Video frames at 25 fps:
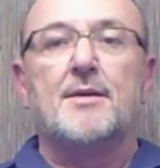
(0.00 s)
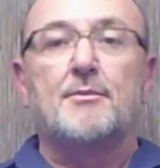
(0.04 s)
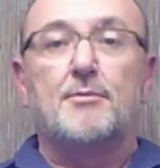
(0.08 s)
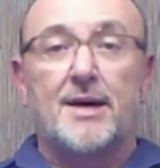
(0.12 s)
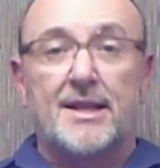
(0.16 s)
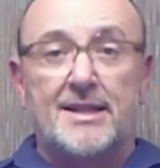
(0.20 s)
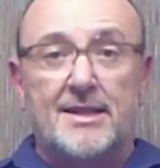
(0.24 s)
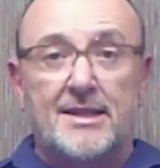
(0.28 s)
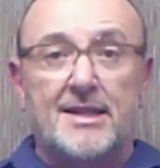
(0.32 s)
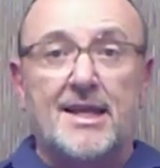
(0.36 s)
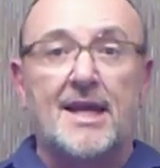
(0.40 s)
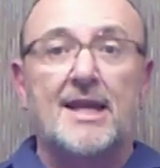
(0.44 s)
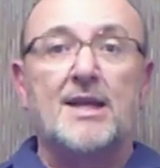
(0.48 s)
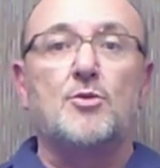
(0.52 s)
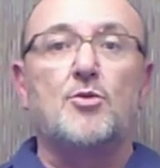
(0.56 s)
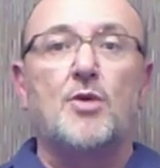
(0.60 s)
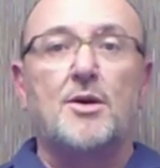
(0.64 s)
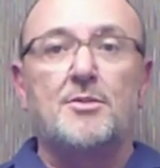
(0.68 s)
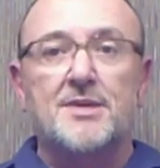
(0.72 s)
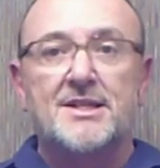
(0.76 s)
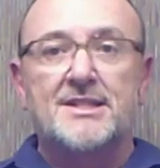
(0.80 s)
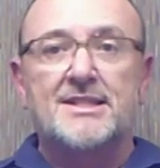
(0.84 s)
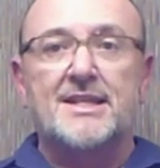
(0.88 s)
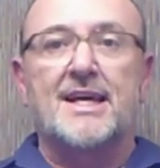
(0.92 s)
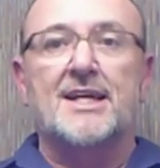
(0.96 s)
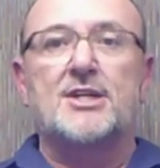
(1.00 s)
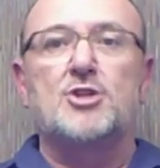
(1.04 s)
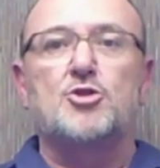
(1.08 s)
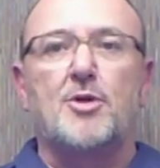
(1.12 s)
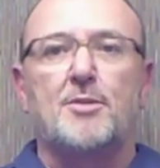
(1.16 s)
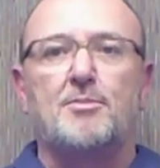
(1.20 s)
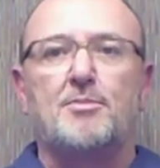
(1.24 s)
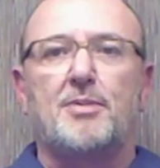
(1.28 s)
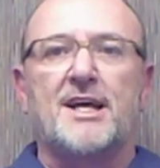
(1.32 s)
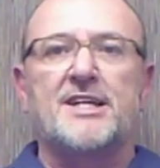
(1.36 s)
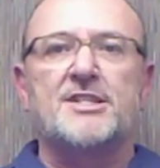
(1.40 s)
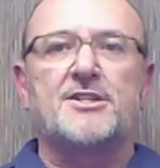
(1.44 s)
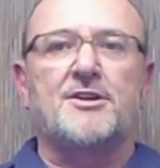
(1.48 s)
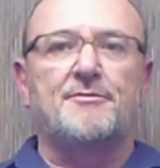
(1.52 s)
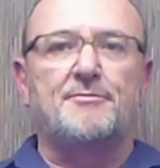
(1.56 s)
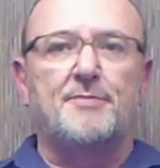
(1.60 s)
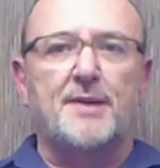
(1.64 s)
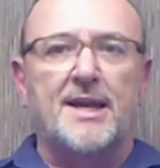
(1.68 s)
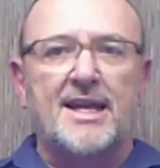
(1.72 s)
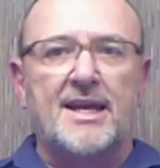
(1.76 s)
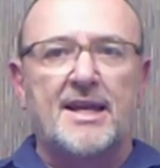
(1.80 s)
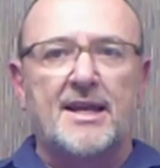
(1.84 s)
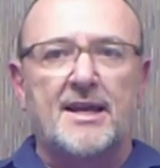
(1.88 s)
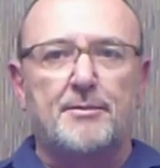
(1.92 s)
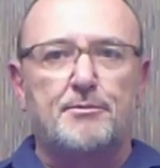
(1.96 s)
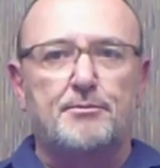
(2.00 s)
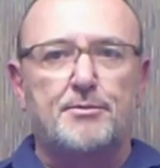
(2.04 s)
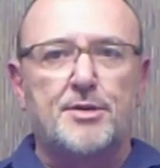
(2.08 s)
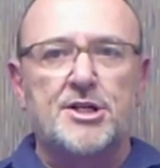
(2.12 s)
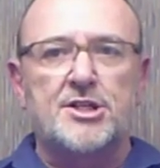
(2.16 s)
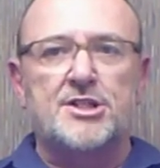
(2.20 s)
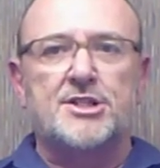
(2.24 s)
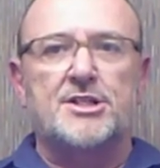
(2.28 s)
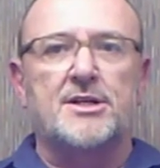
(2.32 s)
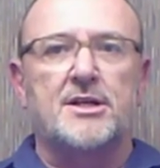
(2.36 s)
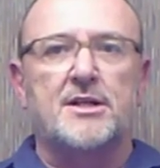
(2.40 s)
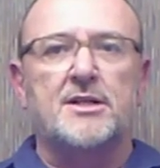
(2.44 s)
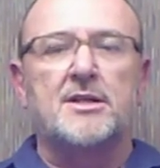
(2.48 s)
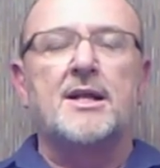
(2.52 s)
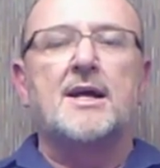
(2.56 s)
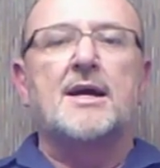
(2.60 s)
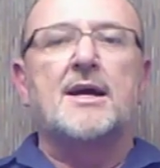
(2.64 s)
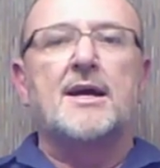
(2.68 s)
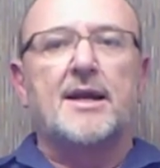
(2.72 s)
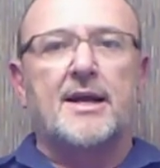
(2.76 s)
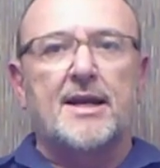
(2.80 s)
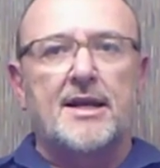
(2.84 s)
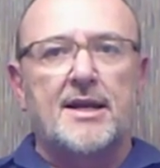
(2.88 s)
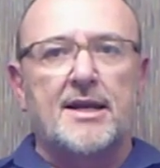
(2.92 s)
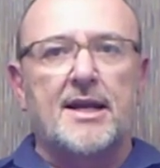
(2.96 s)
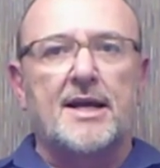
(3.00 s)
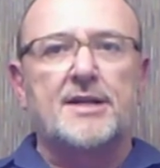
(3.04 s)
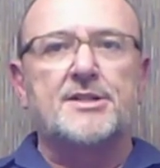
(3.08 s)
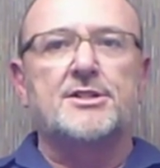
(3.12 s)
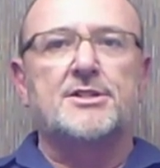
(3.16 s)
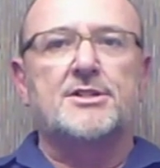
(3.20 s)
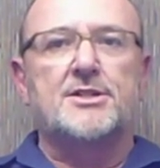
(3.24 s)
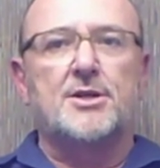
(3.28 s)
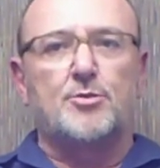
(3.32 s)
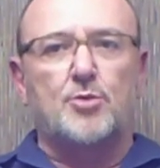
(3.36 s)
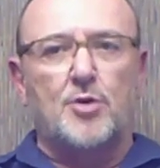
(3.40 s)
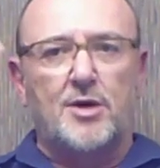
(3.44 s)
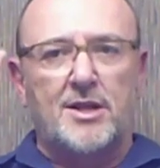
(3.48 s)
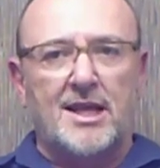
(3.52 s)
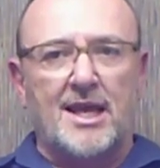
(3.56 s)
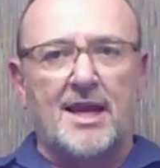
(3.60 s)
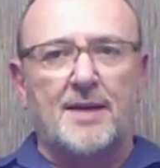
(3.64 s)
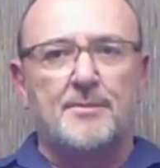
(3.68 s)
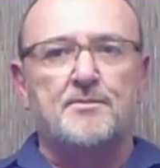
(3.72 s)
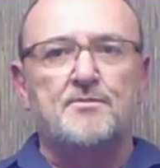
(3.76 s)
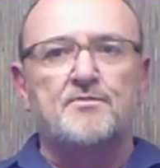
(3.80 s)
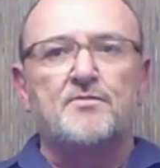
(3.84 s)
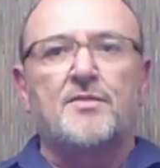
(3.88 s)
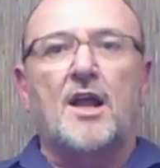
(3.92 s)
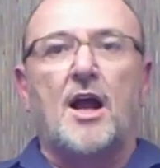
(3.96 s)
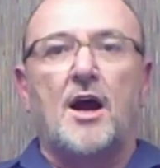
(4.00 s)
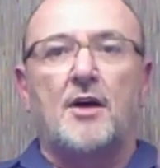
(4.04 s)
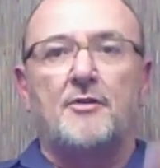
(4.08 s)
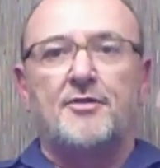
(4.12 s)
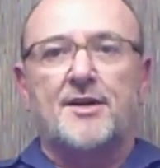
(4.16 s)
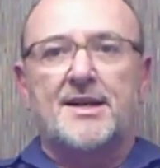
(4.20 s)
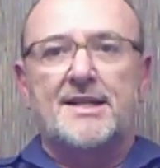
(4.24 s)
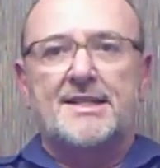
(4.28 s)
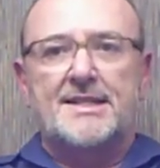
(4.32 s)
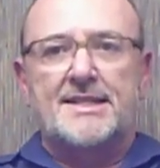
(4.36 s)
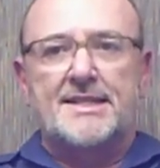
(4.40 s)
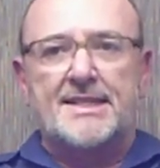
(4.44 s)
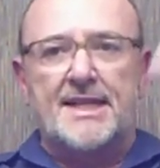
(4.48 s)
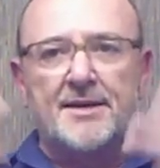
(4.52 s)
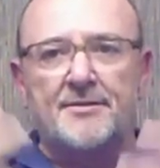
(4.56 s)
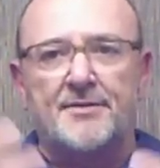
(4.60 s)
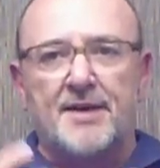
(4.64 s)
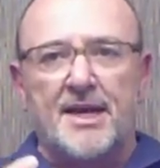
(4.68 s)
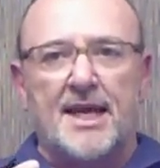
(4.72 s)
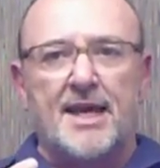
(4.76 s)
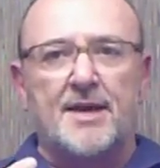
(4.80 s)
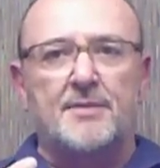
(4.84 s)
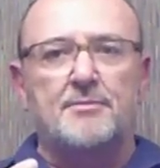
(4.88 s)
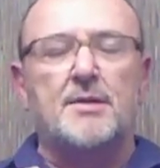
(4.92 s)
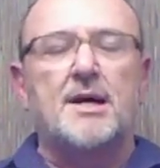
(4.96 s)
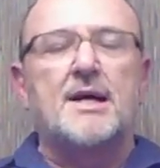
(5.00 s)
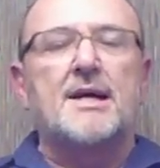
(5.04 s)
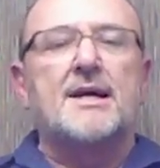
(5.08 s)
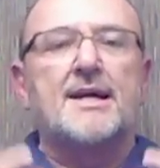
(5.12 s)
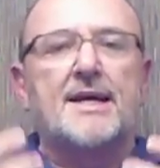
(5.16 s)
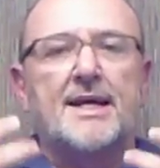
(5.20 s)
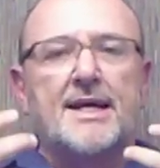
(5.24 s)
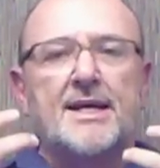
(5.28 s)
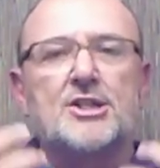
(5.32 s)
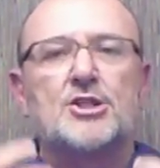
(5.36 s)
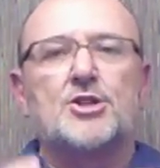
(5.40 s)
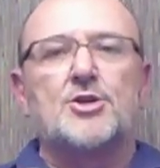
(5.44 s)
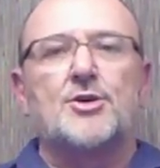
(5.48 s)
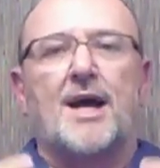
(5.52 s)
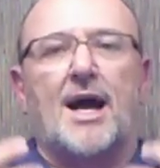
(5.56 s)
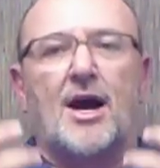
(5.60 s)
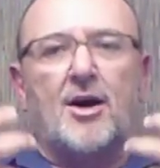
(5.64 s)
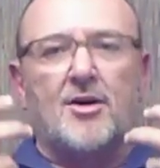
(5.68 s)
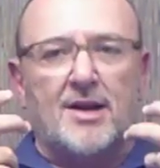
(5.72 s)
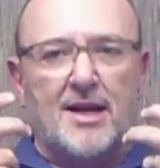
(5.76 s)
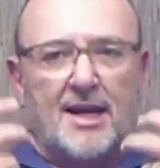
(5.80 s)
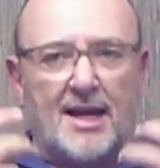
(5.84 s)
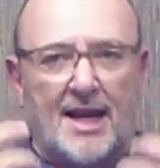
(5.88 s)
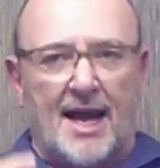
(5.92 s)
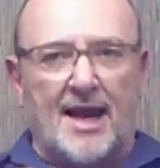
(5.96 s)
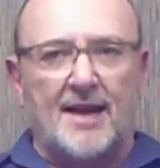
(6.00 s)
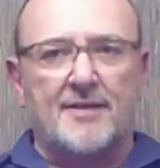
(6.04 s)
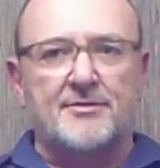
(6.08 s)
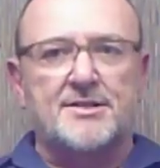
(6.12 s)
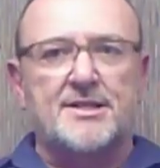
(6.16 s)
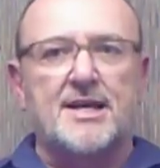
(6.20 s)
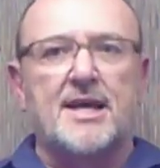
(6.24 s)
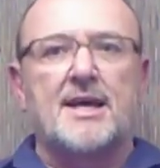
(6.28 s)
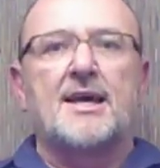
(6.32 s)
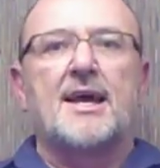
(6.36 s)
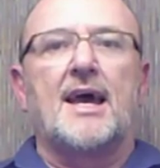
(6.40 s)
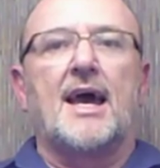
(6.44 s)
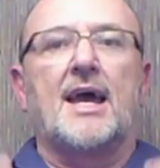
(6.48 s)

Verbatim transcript: But then we must get to a place of being in a personal relationship with Him, of receiving Him into our lives.